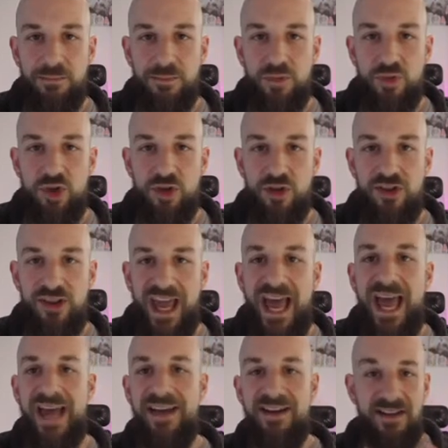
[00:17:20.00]
just
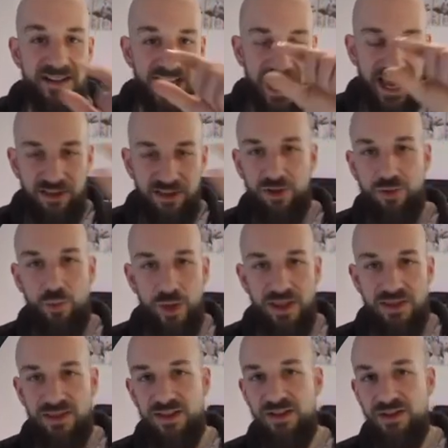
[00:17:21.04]
add a task
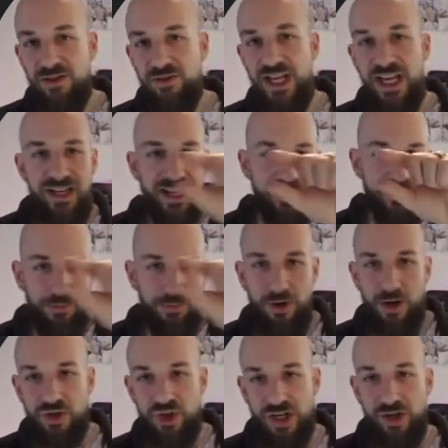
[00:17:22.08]
with the due date and the
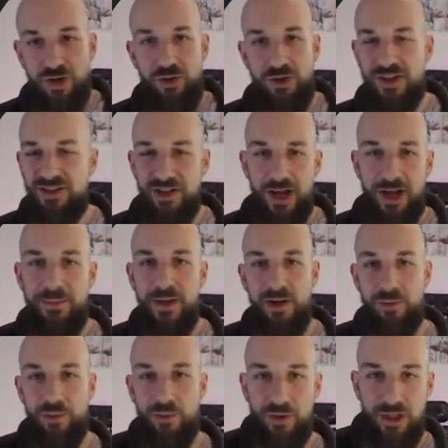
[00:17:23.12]
project goal at the top. I
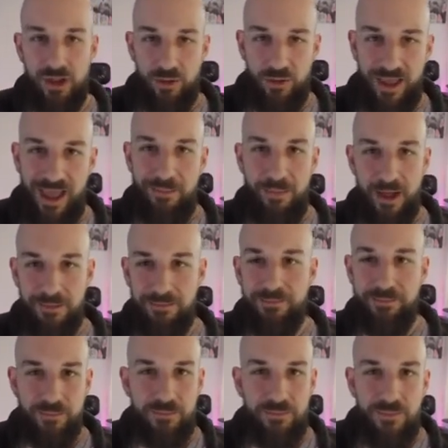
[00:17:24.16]
don't really use that, but
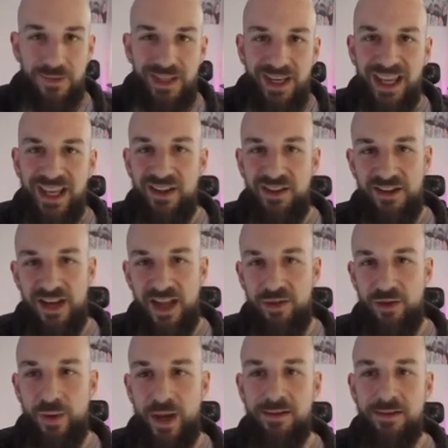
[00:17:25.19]
it is
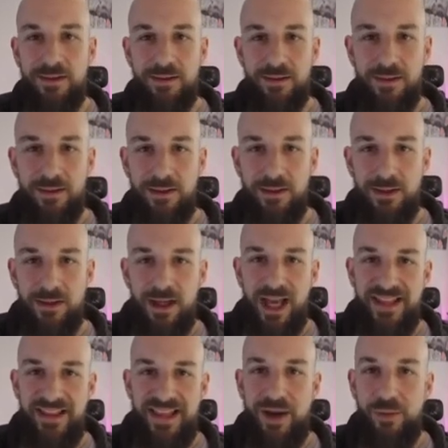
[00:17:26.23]
another way.
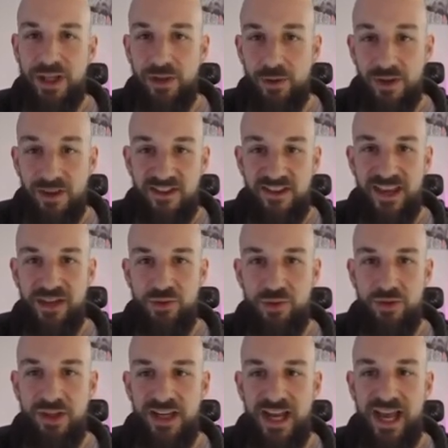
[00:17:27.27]
And that way you can
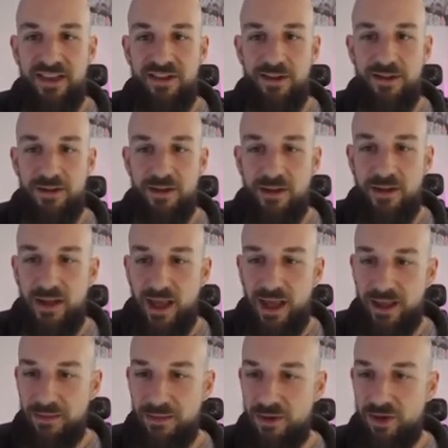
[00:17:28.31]
schedule the task.
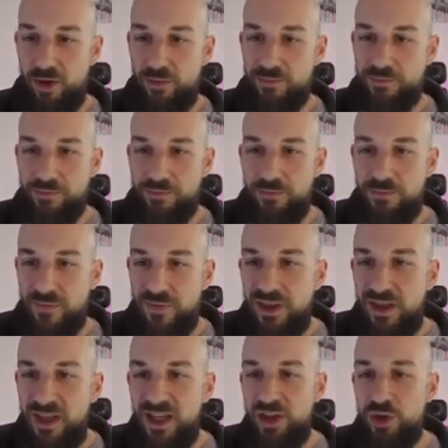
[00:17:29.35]
So
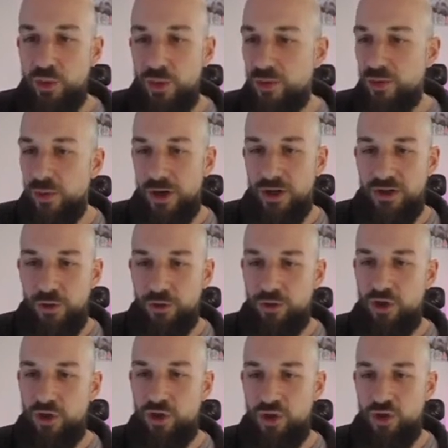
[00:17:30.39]
each week what I'll do is
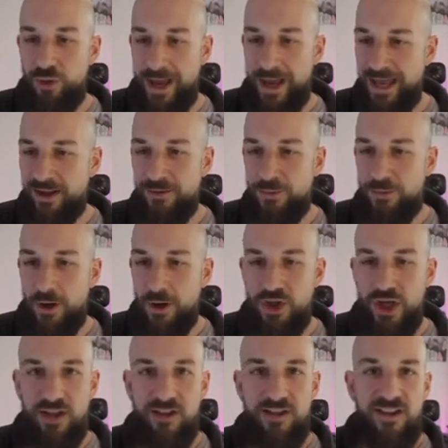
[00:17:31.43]
just drag the
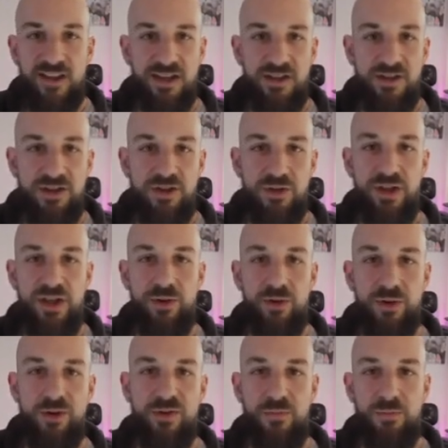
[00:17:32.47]
projects into the
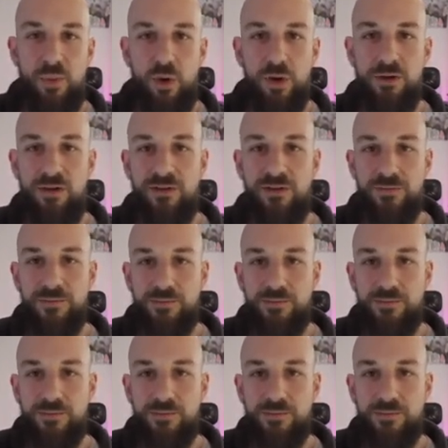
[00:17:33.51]
order of importance.